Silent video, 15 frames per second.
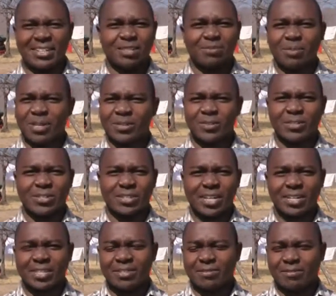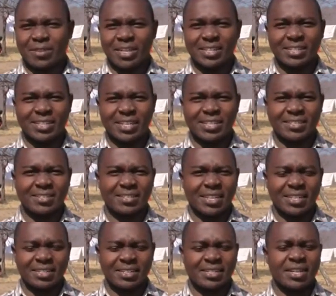respiratory tract infections,
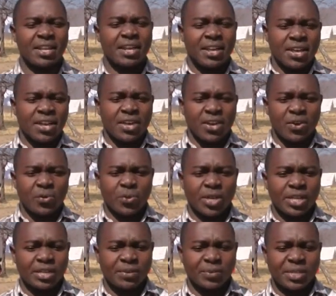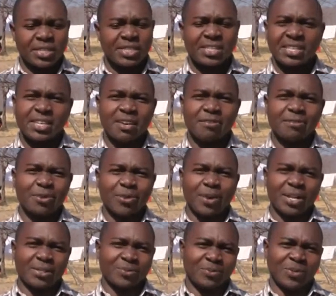and we see
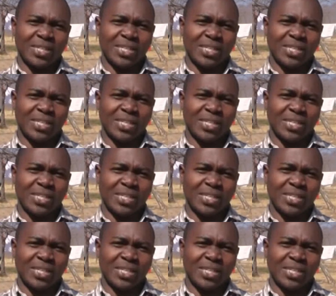everyone.